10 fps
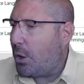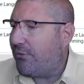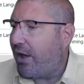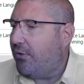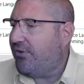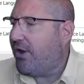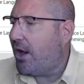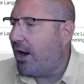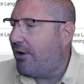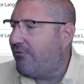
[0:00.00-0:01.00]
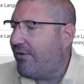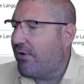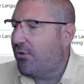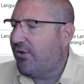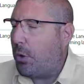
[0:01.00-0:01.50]
Now with OCR,
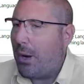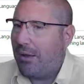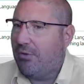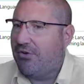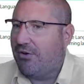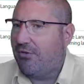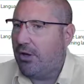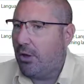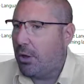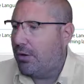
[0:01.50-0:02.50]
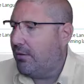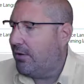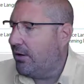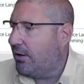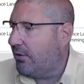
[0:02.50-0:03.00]
they've got two languages that you
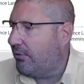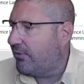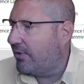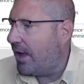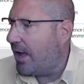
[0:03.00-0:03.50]
can use,